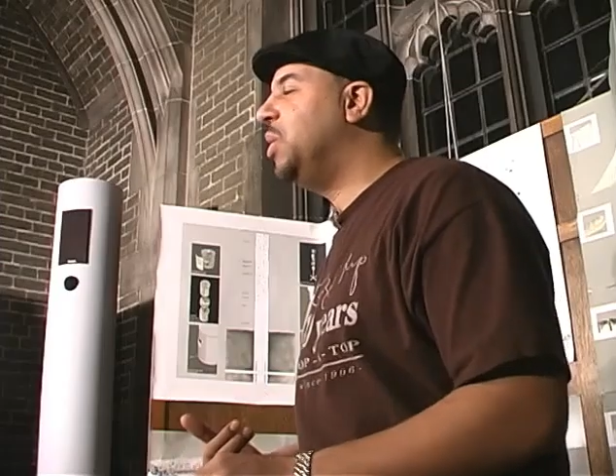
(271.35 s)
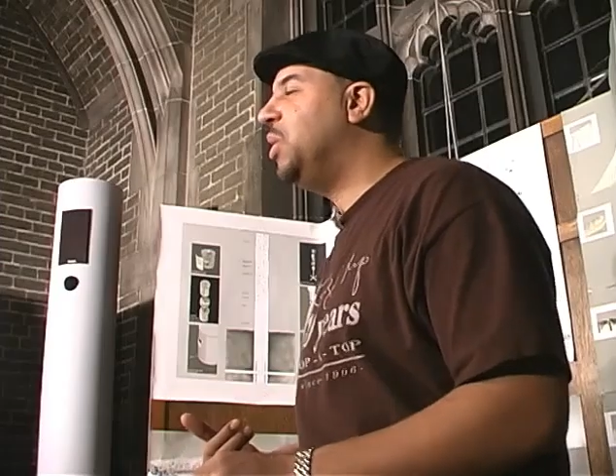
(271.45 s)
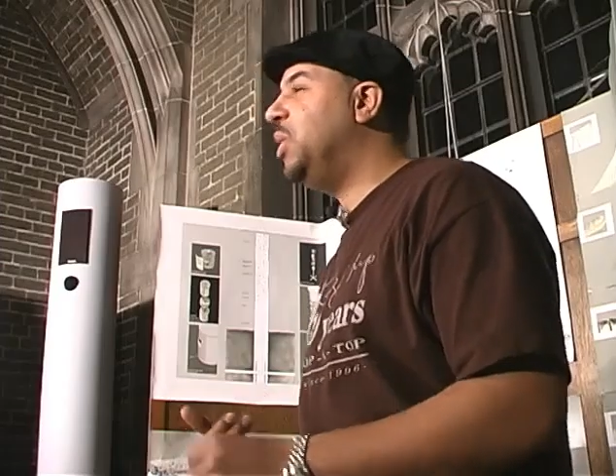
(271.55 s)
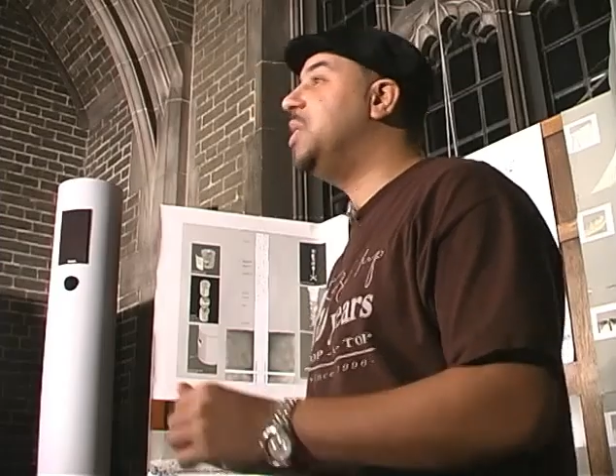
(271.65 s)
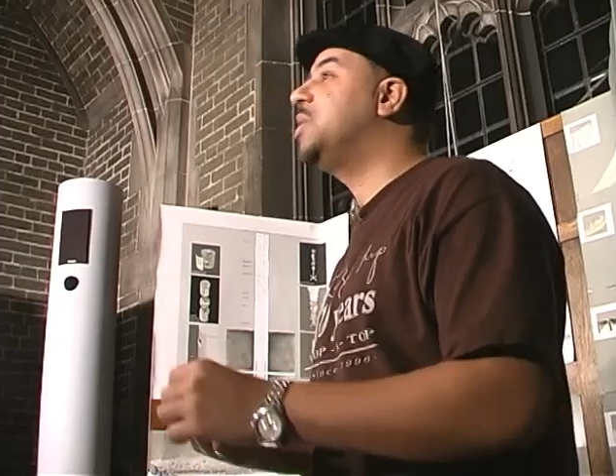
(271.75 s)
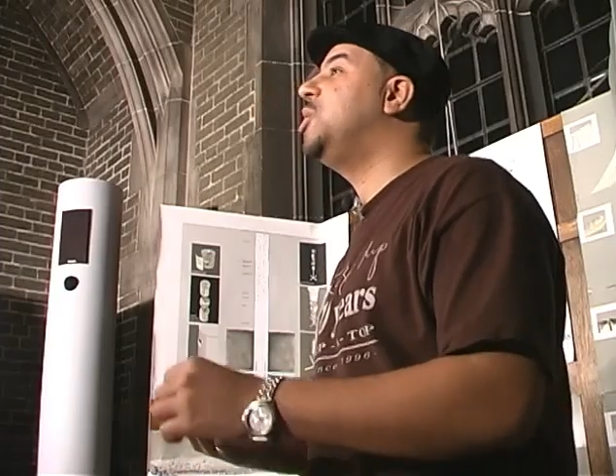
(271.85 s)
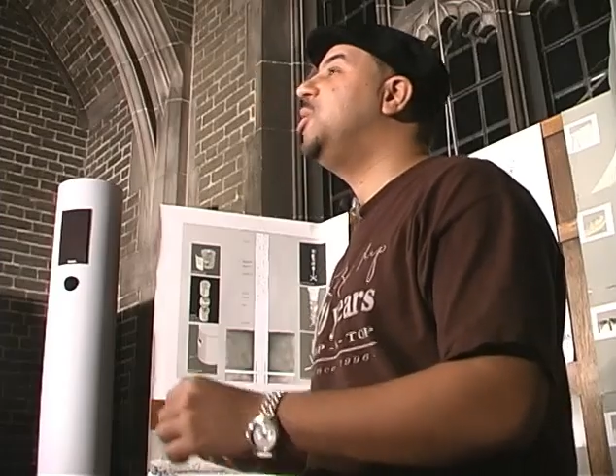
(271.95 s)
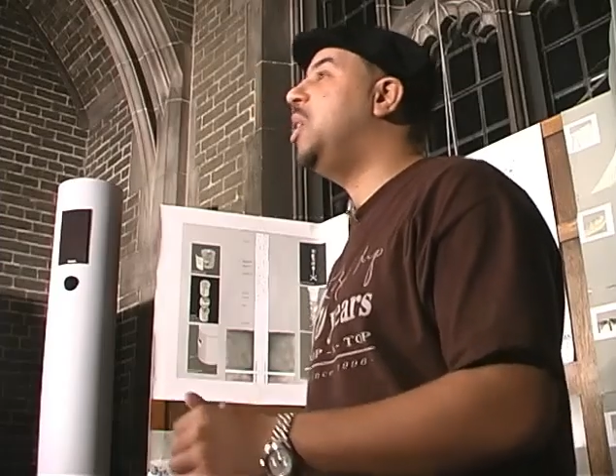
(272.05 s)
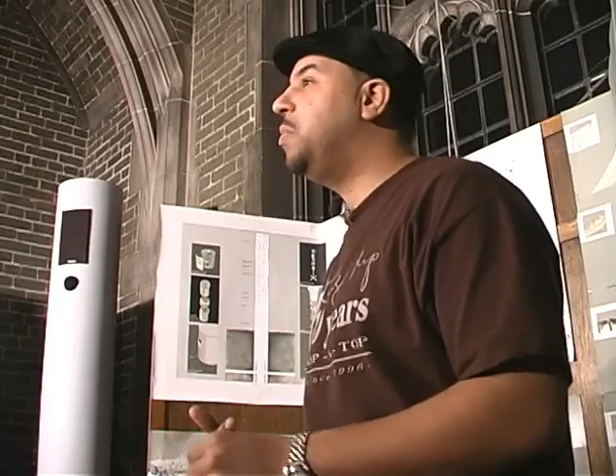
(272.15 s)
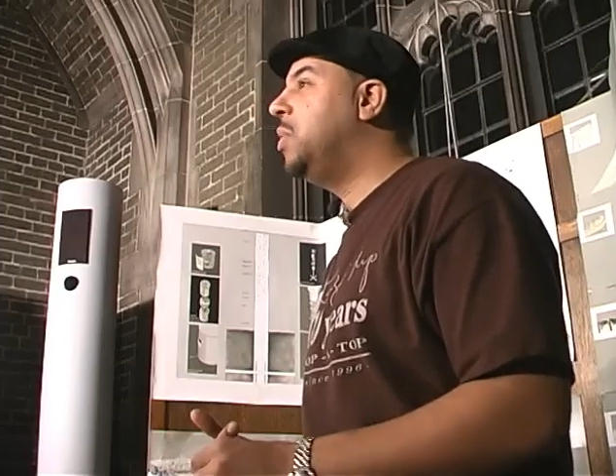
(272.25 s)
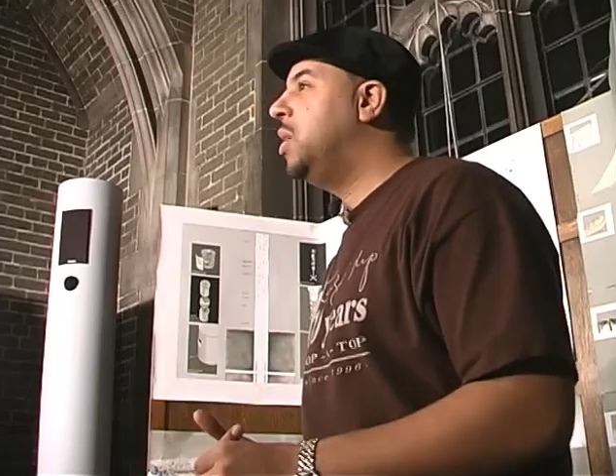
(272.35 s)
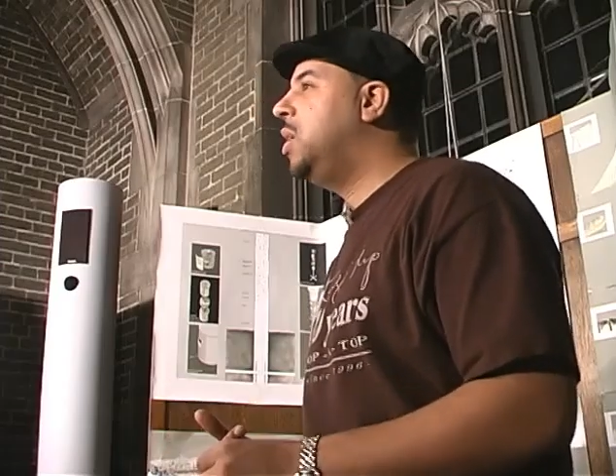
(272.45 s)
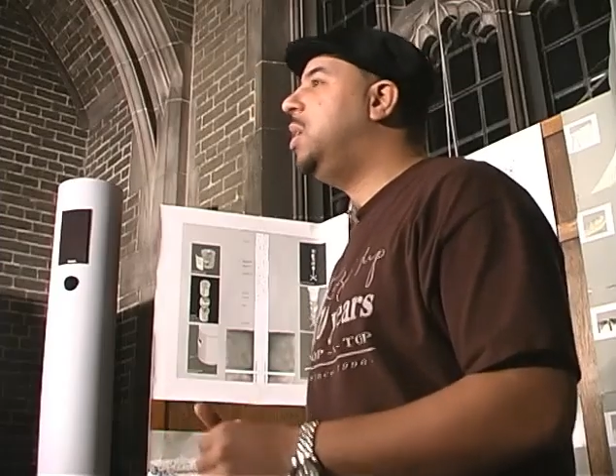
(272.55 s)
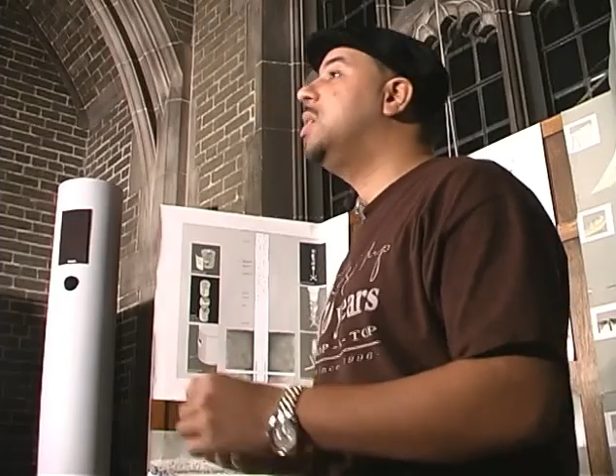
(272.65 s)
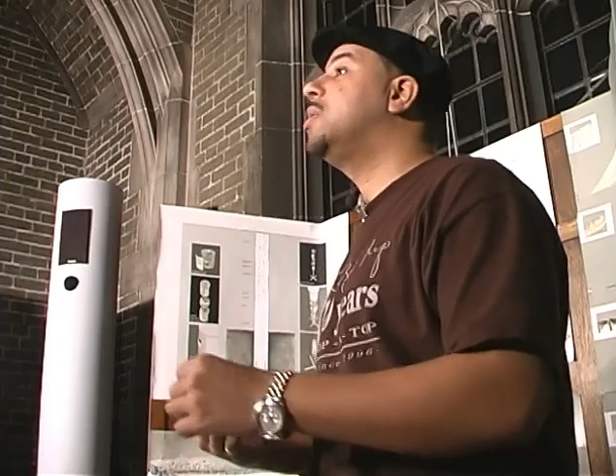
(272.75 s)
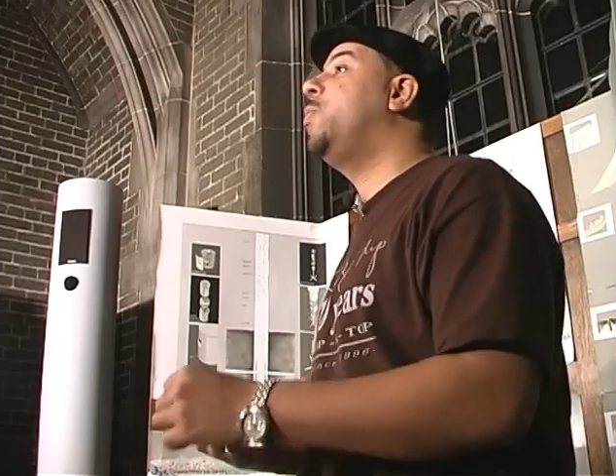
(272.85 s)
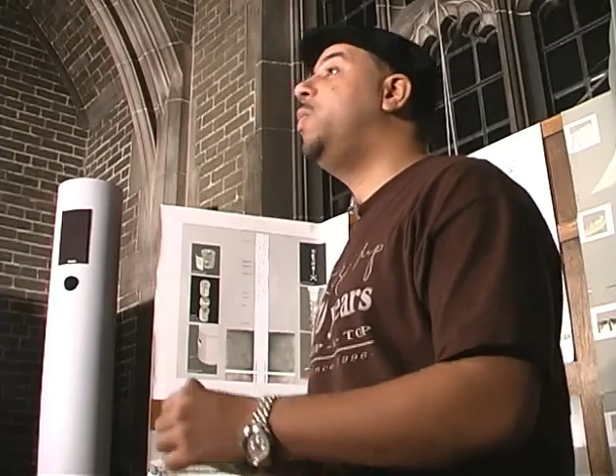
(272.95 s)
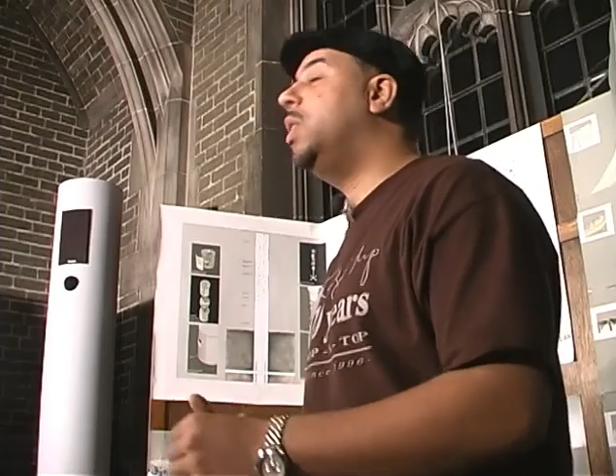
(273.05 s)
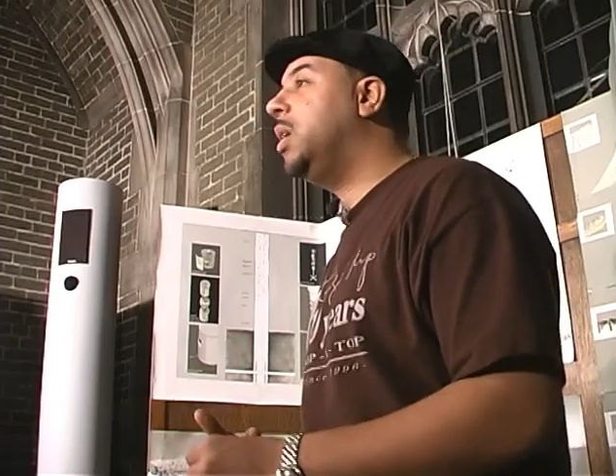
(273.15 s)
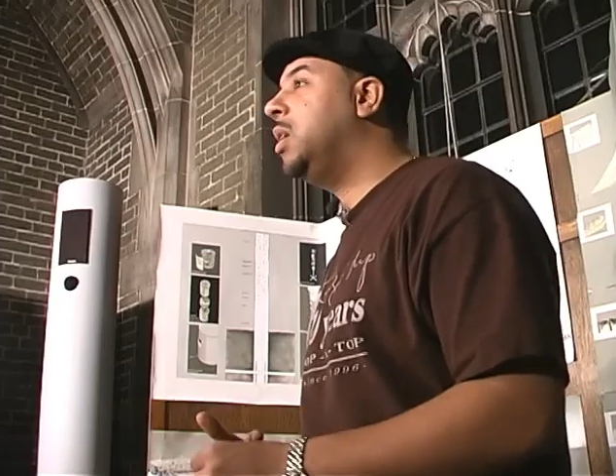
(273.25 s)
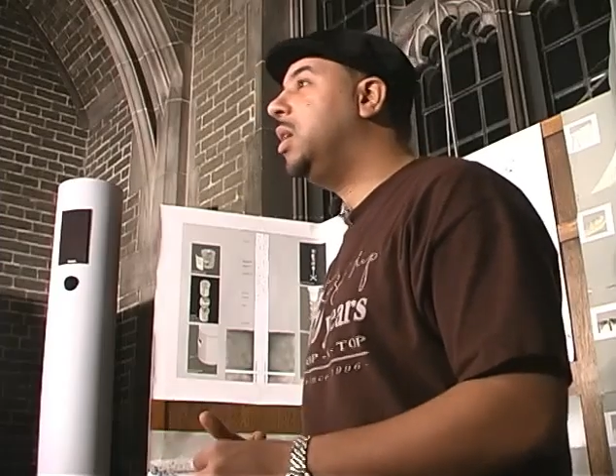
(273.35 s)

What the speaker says: It is a shape. It is a feeling.